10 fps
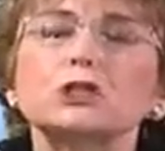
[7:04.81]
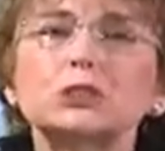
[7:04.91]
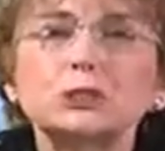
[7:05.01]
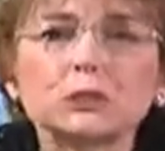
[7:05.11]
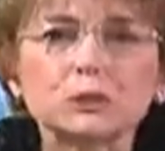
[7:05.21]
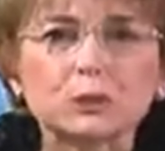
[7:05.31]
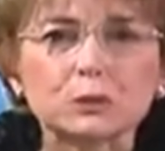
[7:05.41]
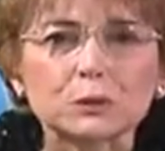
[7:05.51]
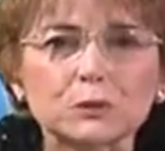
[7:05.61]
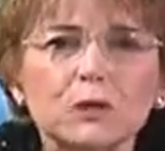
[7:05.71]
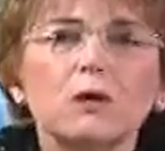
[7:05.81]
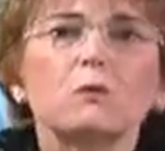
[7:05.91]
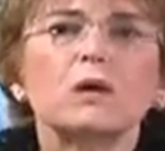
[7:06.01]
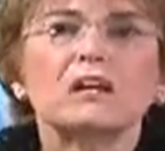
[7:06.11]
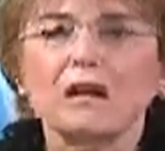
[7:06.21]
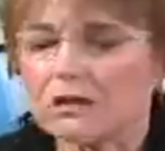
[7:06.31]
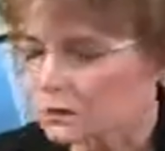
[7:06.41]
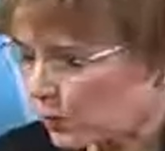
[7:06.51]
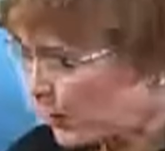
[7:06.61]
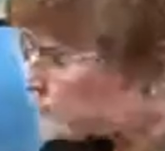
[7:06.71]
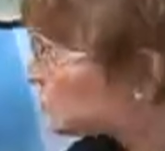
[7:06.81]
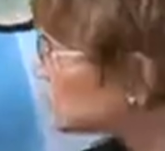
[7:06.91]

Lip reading: do what God wants you